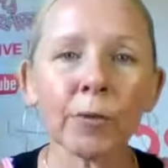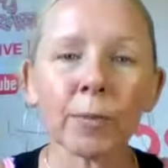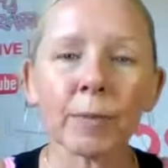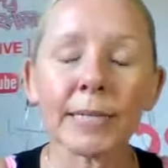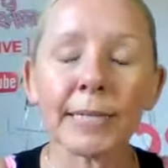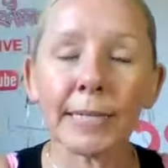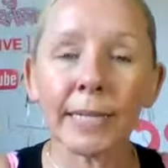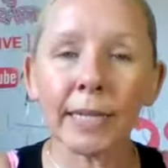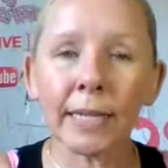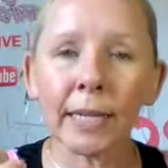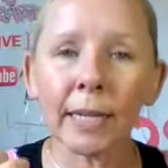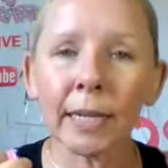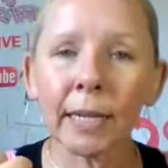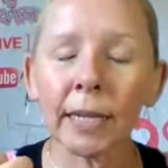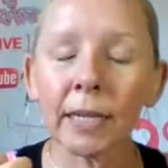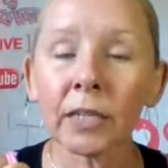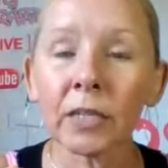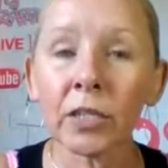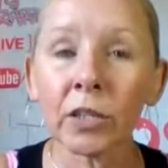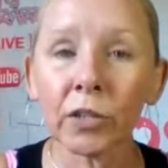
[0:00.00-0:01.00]
from sinking
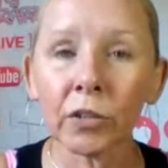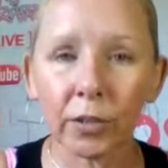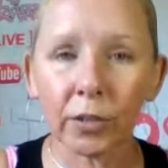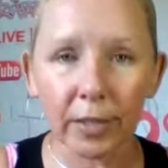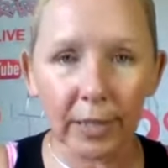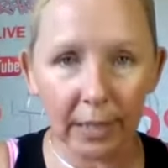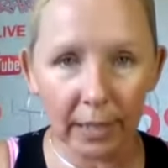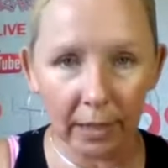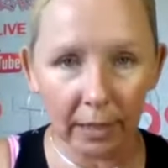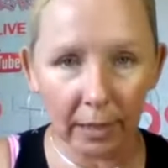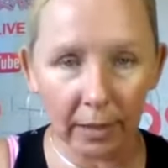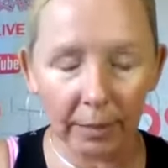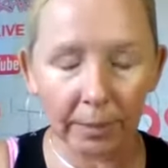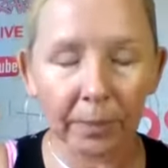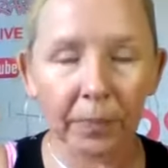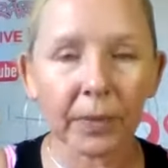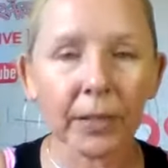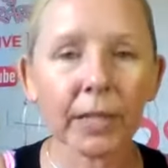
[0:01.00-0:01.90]
into your skin.